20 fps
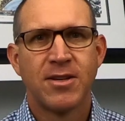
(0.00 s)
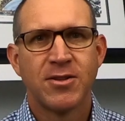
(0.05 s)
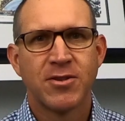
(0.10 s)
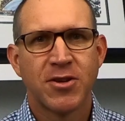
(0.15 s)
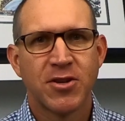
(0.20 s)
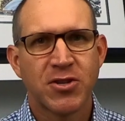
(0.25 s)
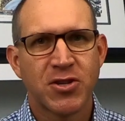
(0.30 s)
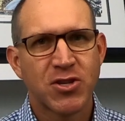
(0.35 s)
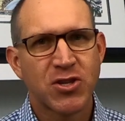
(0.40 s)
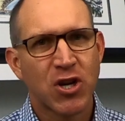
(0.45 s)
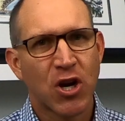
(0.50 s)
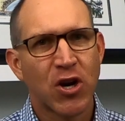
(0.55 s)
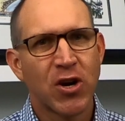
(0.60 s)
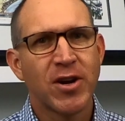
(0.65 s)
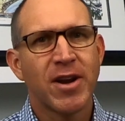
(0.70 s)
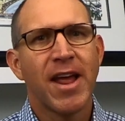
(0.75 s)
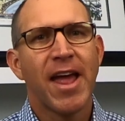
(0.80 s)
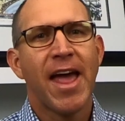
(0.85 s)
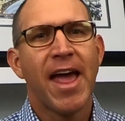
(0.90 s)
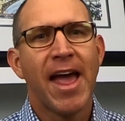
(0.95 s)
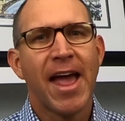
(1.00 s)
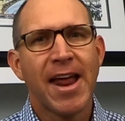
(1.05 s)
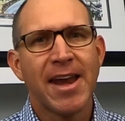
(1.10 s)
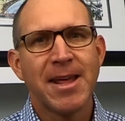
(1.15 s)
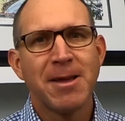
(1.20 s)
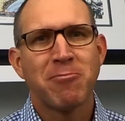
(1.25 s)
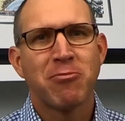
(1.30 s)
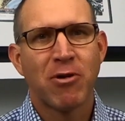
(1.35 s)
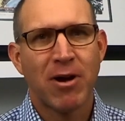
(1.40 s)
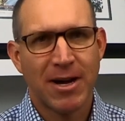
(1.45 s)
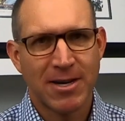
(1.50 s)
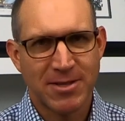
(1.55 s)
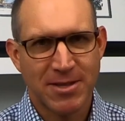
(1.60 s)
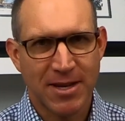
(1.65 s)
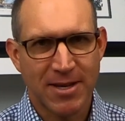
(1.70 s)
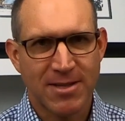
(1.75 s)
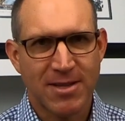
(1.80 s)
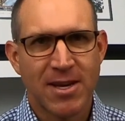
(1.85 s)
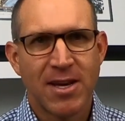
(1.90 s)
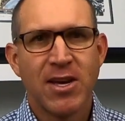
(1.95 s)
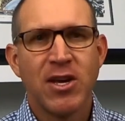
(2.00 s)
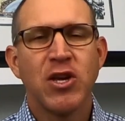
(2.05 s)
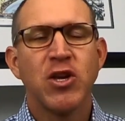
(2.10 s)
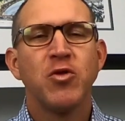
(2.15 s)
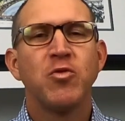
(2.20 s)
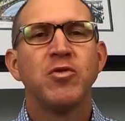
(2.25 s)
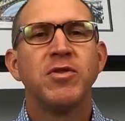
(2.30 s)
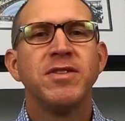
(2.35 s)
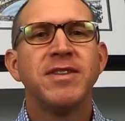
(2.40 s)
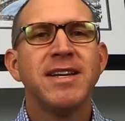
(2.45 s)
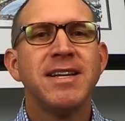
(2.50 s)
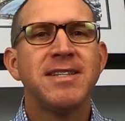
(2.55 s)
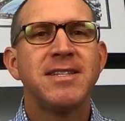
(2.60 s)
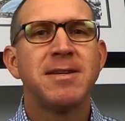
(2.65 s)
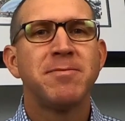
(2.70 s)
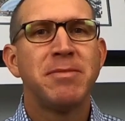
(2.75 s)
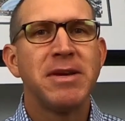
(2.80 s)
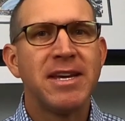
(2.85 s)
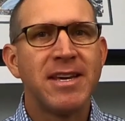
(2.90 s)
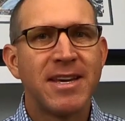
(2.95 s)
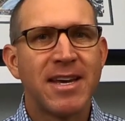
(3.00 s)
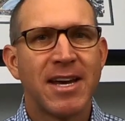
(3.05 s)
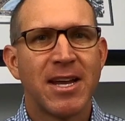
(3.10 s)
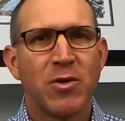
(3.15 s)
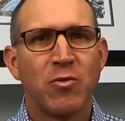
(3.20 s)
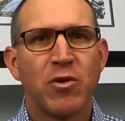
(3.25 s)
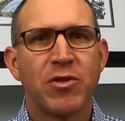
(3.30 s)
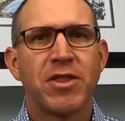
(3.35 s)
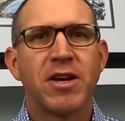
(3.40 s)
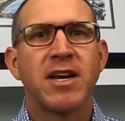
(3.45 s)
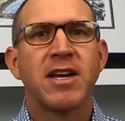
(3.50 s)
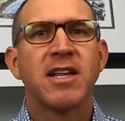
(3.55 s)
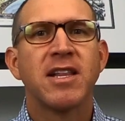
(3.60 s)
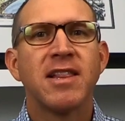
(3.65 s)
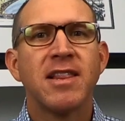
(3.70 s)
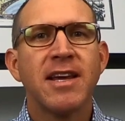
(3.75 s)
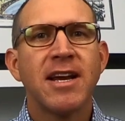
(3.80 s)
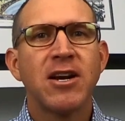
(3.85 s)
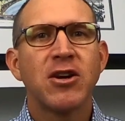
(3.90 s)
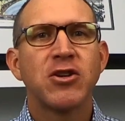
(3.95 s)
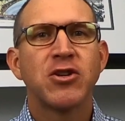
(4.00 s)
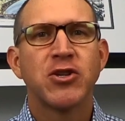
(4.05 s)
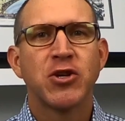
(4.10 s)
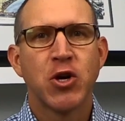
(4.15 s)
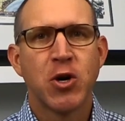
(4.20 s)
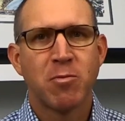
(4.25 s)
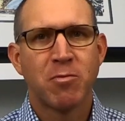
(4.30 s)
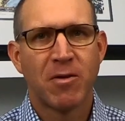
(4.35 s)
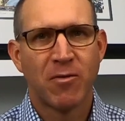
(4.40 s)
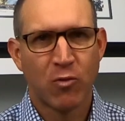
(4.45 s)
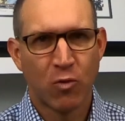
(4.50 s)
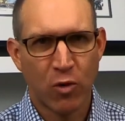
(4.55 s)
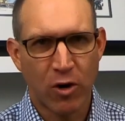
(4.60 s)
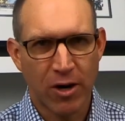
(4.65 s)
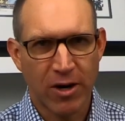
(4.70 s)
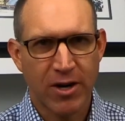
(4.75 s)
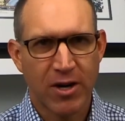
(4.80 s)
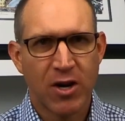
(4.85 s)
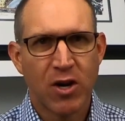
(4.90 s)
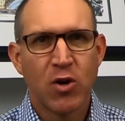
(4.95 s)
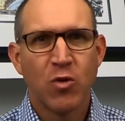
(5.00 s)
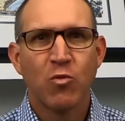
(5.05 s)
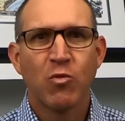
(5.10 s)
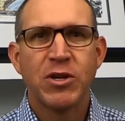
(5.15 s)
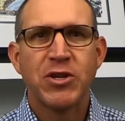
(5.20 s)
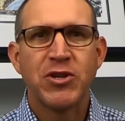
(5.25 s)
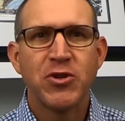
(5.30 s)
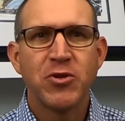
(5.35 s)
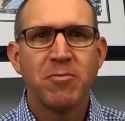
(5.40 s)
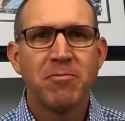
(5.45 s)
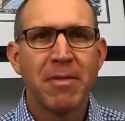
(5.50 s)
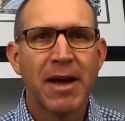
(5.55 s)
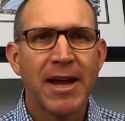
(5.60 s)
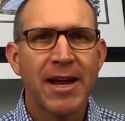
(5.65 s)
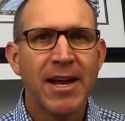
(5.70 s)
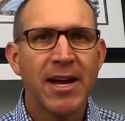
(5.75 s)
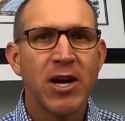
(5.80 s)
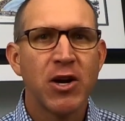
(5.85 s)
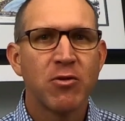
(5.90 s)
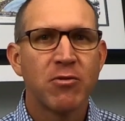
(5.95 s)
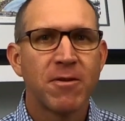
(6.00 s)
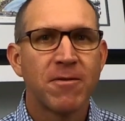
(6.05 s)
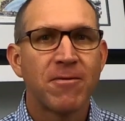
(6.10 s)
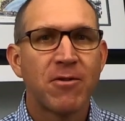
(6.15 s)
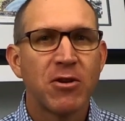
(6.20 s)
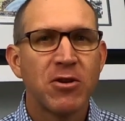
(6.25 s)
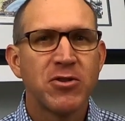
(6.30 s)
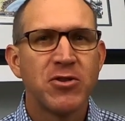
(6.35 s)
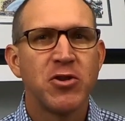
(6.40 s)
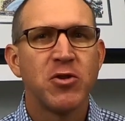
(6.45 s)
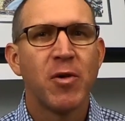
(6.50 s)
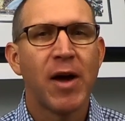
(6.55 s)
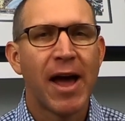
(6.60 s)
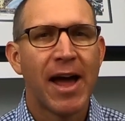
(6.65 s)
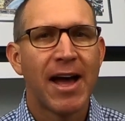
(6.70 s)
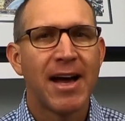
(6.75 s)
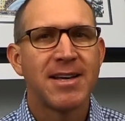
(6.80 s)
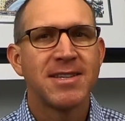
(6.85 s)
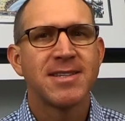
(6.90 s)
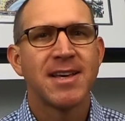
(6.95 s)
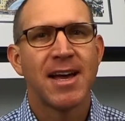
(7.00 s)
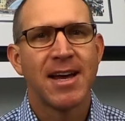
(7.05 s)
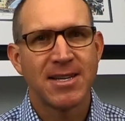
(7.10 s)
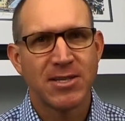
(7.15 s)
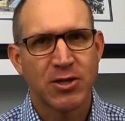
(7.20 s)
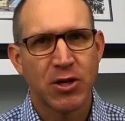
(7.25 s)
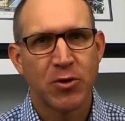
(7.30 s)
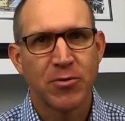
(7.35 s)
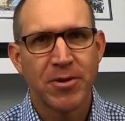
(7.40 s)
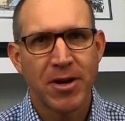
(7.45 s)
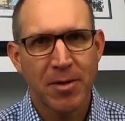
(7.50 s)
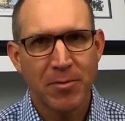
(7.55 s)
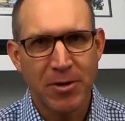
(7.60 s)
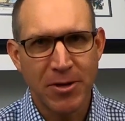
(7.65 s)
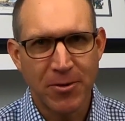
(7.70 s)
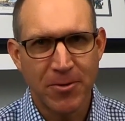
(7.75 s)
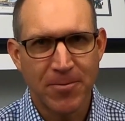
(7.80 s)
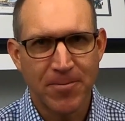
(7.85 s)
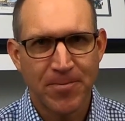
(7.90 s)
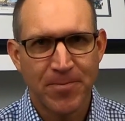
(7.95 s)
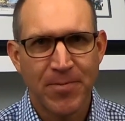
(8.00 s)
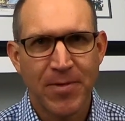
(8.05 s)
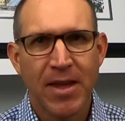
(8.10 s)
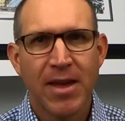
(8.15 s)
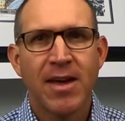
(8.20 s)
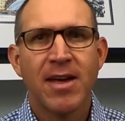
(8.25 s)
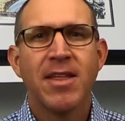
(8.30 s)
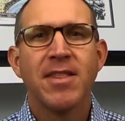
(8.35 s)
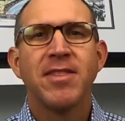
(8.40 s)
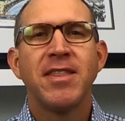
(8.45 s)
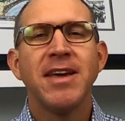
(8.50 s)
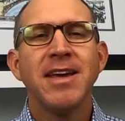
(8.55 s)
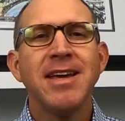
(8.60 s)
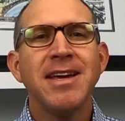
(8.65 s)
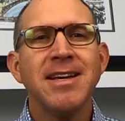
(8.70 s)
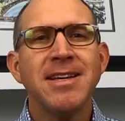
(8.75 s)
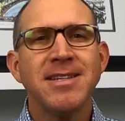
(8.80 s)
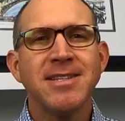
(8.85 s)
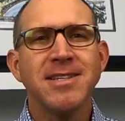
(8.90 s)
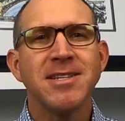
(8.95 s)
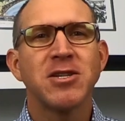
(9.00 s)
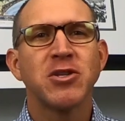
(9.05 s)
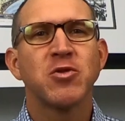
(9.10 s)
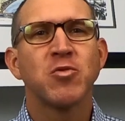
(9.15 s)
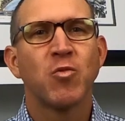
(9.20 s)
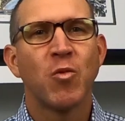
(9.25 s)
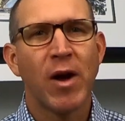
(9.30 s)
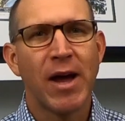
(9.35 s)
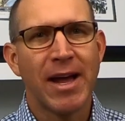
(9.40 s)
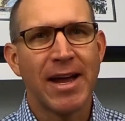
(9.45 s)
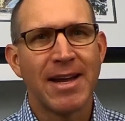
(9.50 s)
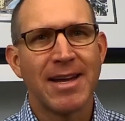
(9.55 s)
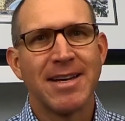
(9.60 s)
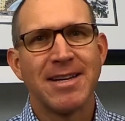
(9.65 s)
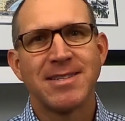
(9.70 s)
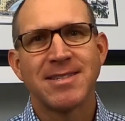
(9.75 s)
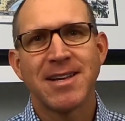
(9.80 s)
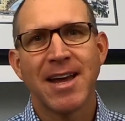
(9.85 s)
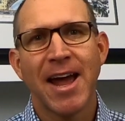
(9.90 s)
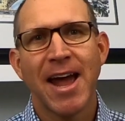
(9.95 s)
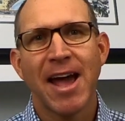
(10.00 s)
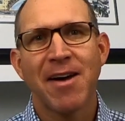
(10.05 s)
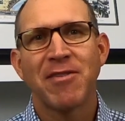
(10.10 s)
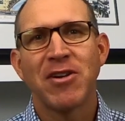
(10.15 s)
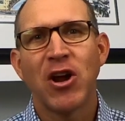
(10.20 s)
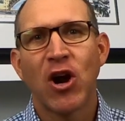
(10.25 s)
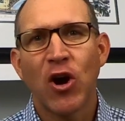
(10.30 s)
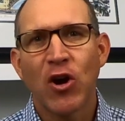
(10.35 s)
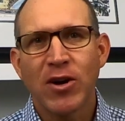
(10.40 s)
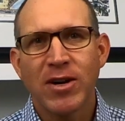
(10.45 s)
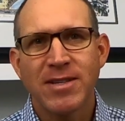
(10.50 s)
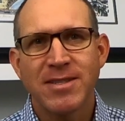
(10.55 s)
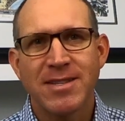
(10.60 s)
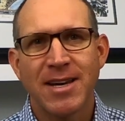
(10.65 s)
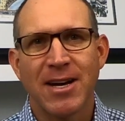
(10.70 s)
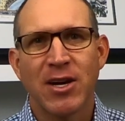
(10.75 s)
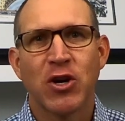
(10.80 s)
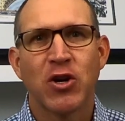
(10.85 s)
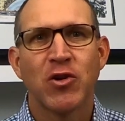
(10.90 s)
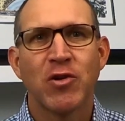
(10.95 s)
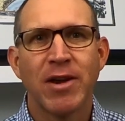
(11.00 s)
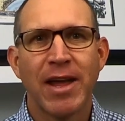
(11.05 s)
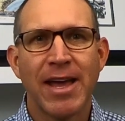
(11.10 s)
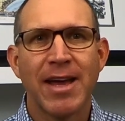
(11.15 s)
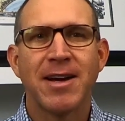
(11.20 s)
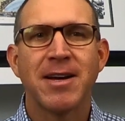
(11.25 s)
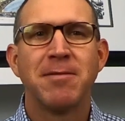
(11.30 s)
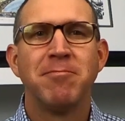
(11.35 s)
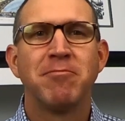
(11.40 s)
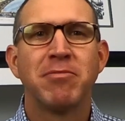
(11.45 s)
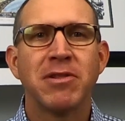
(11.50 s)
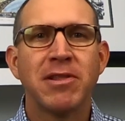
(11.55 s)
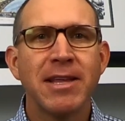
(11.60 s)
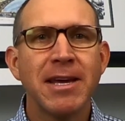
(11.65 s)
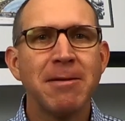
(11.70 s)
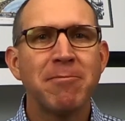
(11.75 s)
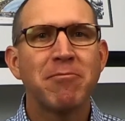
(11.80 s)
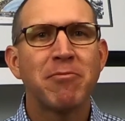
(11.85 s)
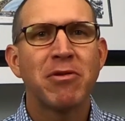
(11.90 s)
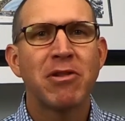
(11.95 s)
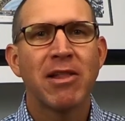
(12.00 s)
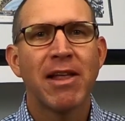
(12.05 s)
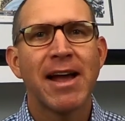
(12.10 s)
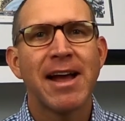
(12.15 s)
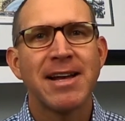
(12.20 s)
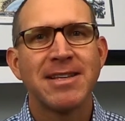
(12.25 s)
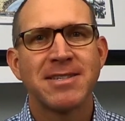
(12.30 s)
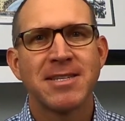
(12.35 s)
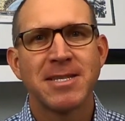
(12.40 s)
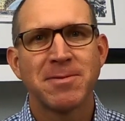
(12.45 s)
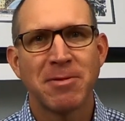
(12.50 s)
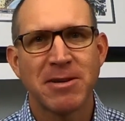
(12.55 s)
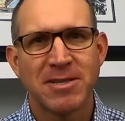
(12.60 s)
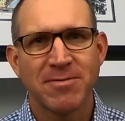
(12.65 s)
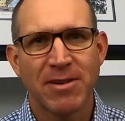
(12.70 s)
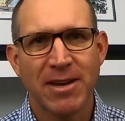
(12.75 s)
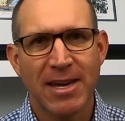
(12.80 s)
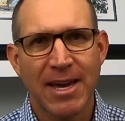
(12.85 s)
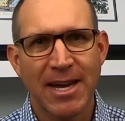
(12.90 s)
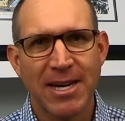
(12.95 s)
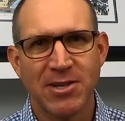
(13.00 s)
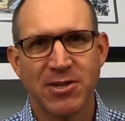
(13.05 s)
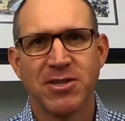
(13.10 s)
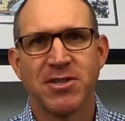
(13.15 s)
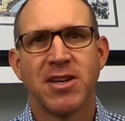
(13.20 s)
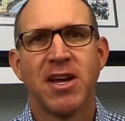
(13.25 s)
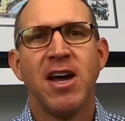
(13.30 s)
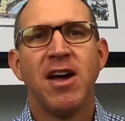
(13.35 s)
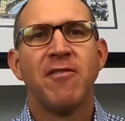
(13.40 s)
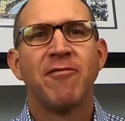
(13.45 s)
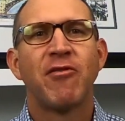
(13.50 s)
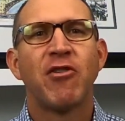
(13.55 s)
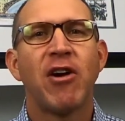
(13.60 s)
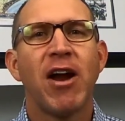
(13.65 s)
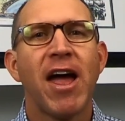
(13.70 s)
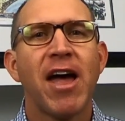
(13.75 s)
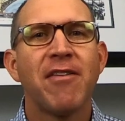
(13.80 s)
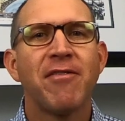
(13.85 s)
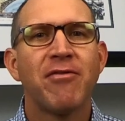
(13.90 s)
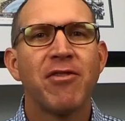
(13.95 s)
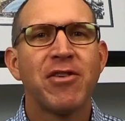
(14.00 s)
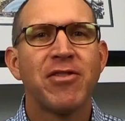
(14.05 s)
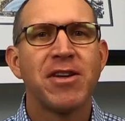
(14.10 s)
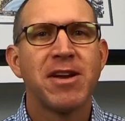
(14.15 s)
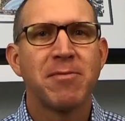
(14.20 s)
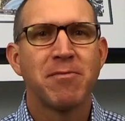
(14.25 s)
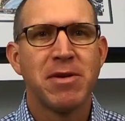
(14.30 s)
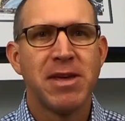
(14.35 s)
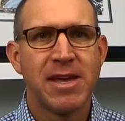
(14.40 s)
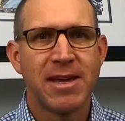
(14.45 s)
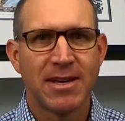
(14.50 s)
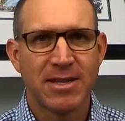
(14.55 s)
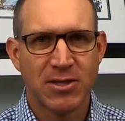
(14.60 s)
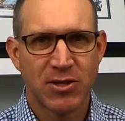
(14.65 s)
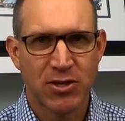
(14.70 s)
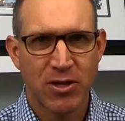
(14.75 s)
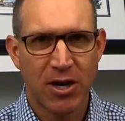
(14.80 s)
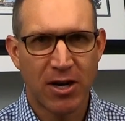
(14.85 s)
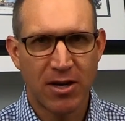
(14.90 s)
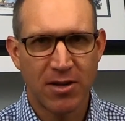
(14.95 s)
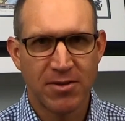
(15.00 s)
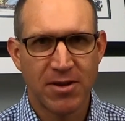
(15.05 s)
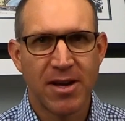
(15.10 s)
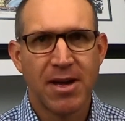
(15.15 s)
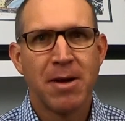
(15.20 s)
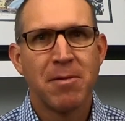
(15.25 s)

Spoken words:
To start any project, you will need to begin with a clear scope of work, which you may hear referred to as SOW. The easiest way is to have an architect create complete plans and specifications for everything being installed.